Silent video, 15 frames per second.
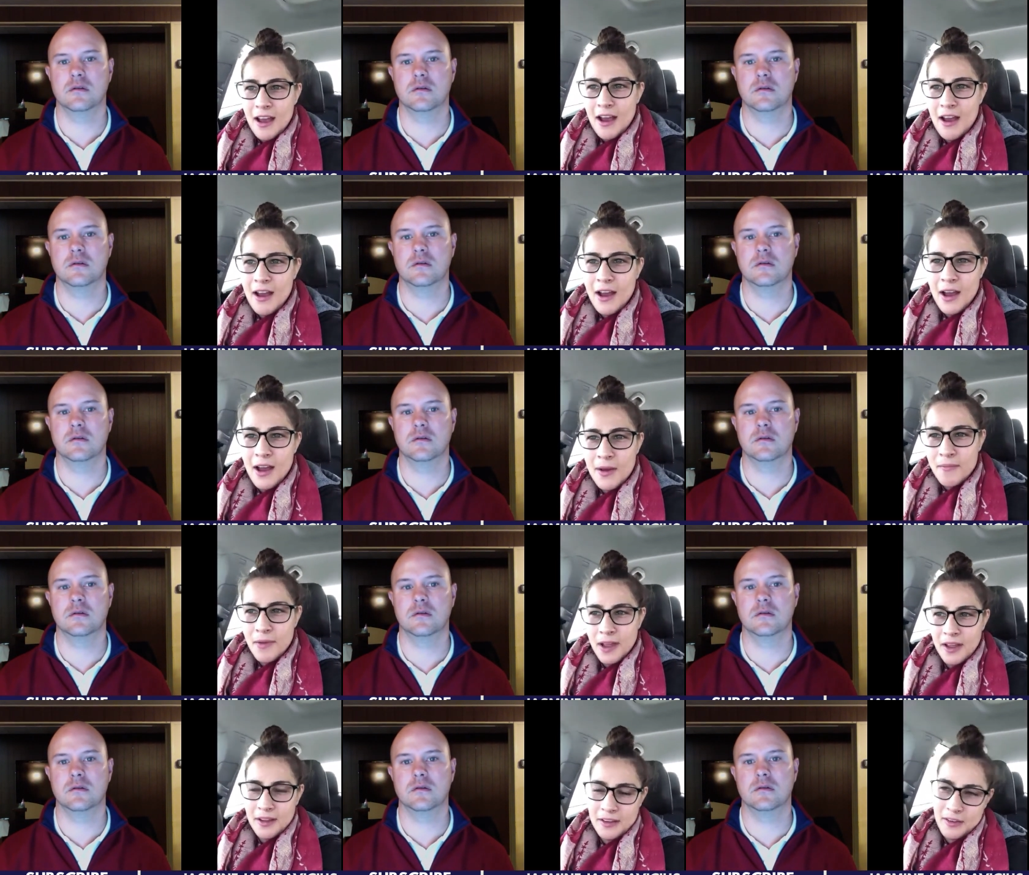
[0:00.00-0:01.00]
Speaker 1: Um,
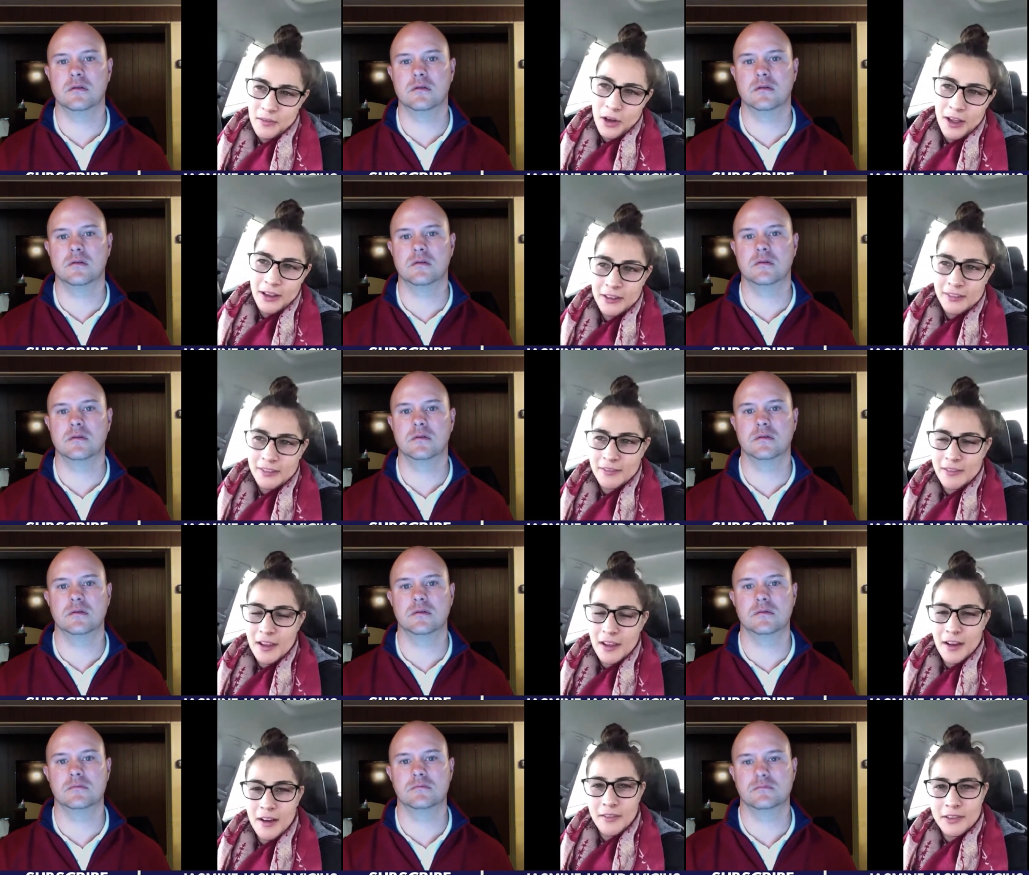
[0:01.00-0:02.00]
well, I'd
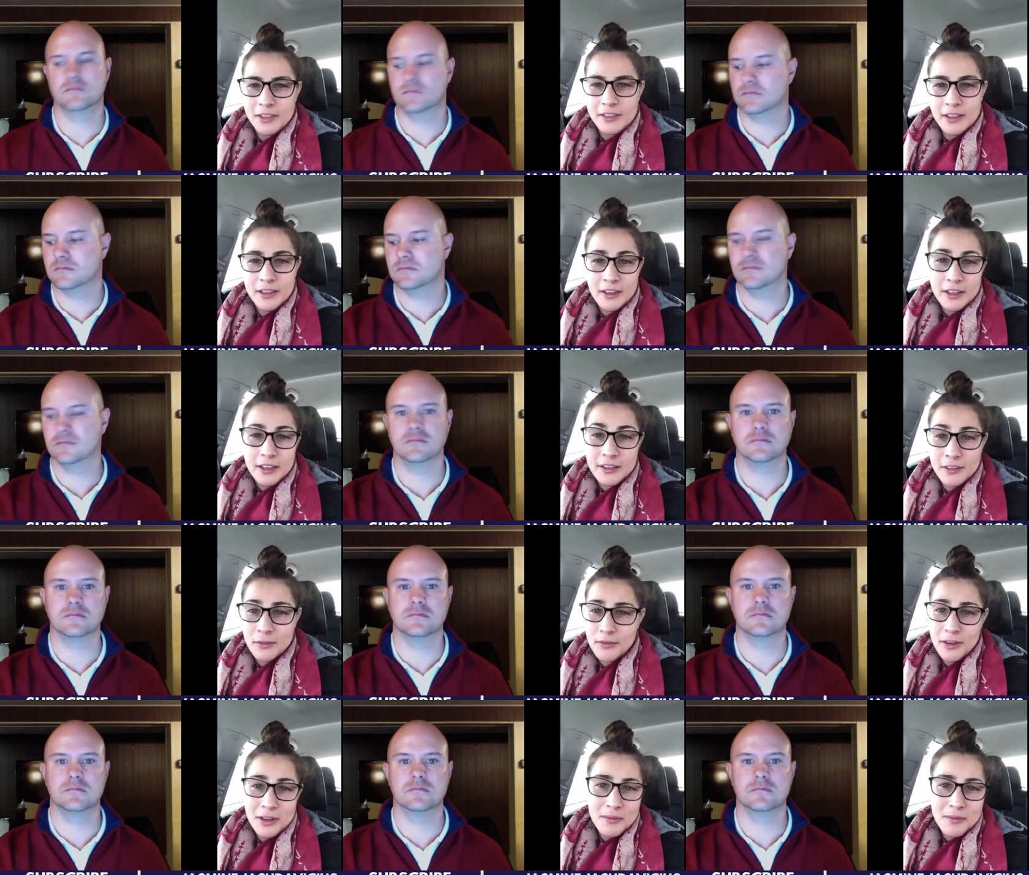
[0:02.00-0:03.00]
obviously like
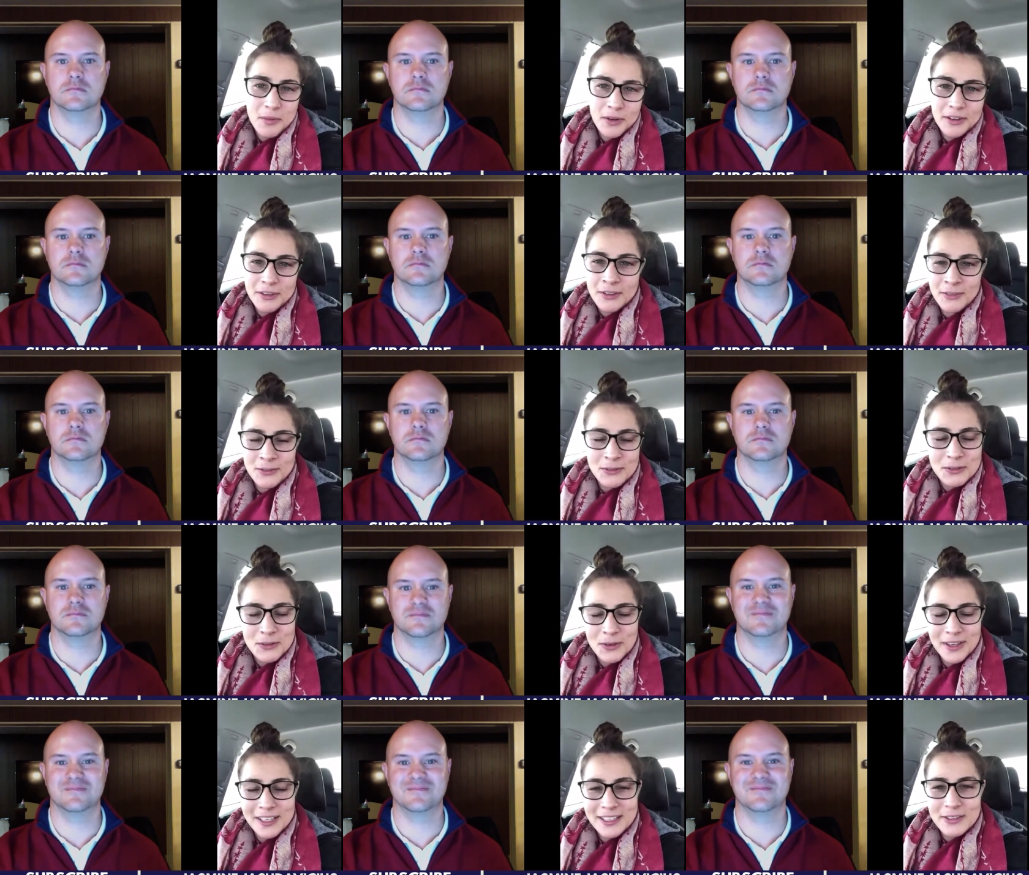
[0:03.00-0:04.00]
to fight more in
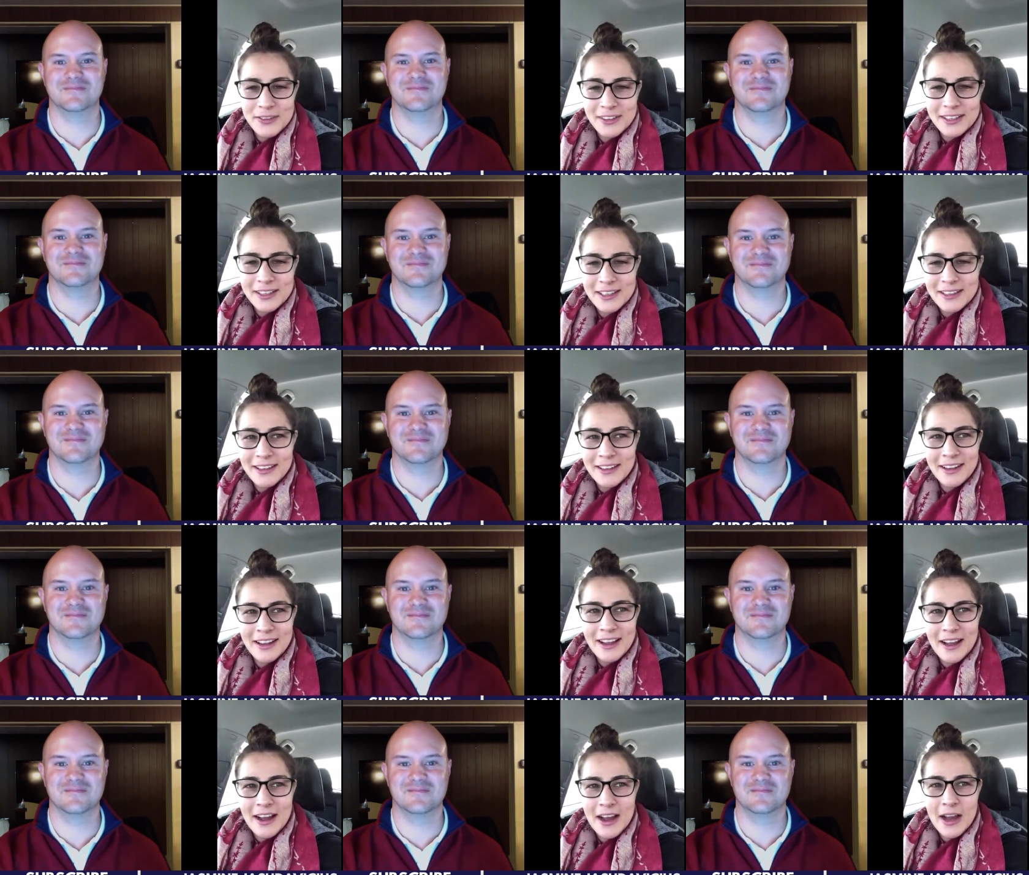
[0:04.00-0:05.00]
twenty twenty.
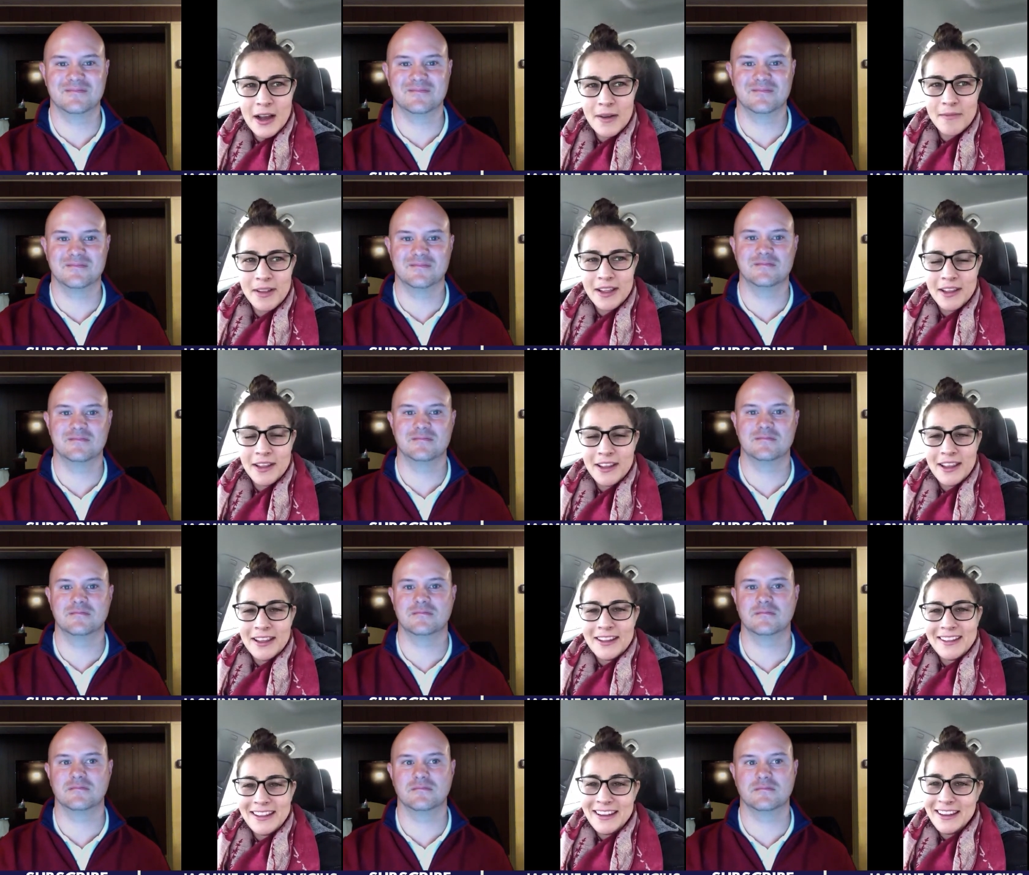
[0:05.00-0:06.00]
Um,
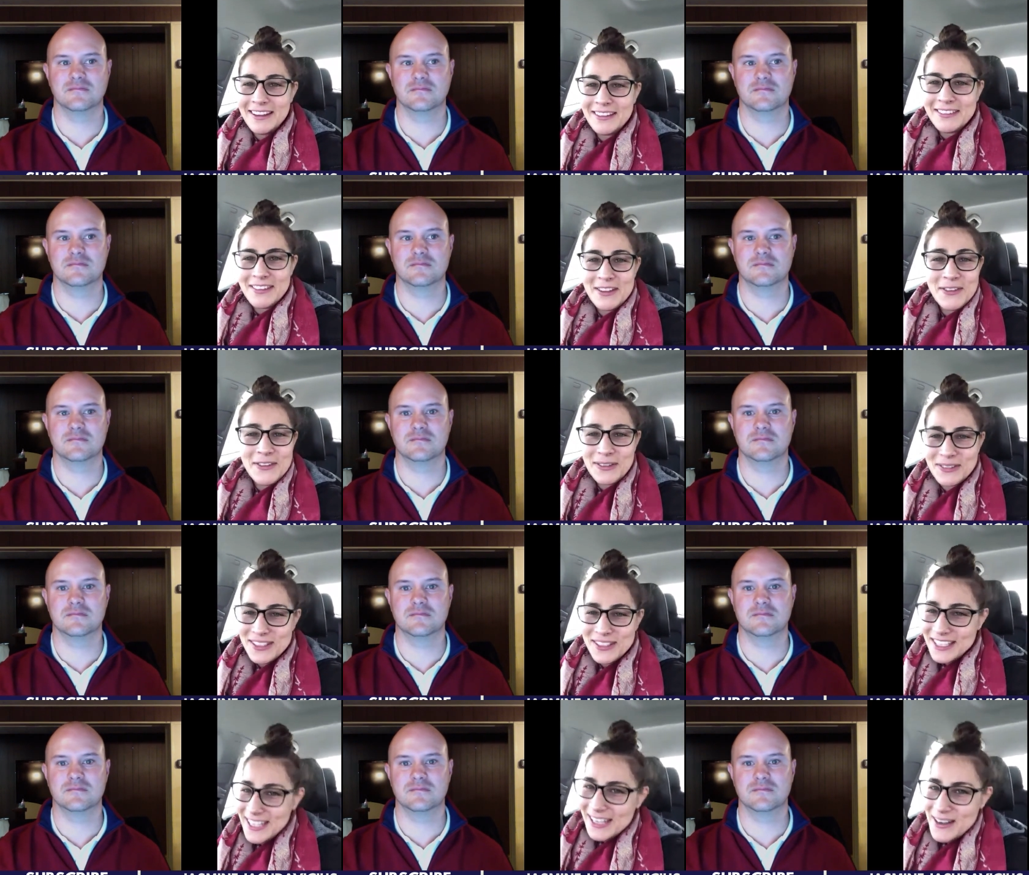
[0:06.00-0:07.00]
the U F
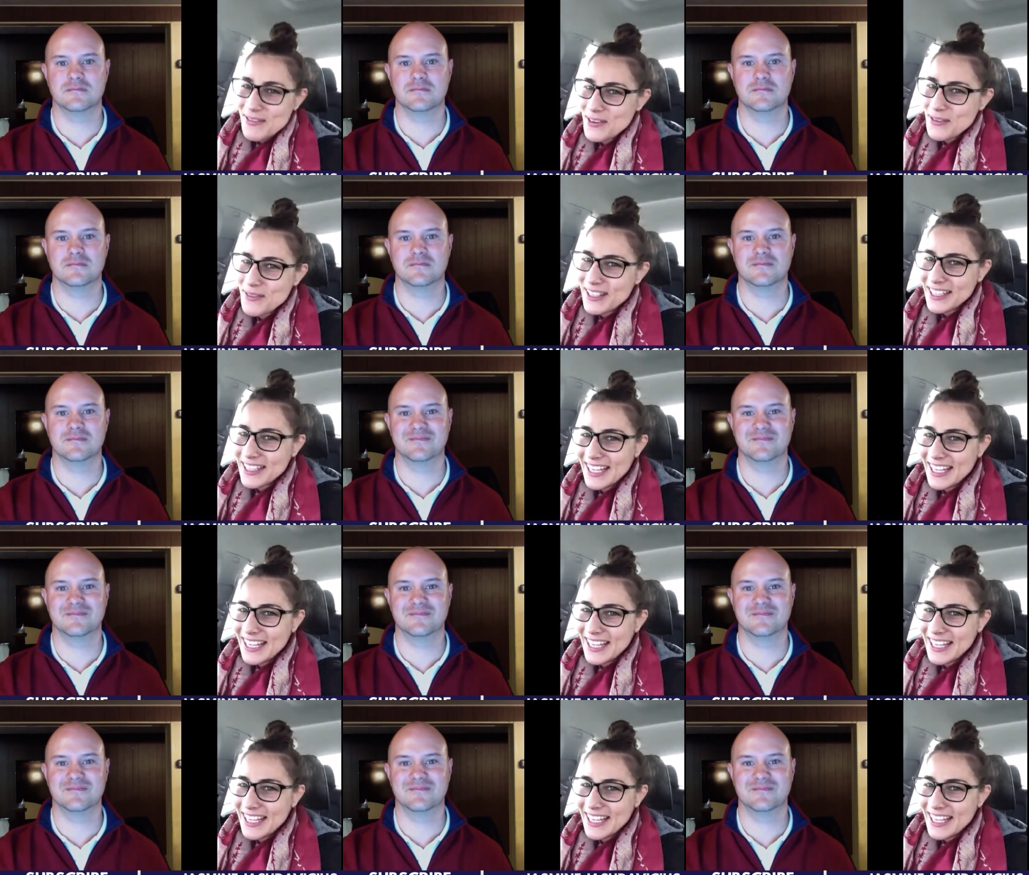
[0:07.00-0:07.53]
C, I'm hoping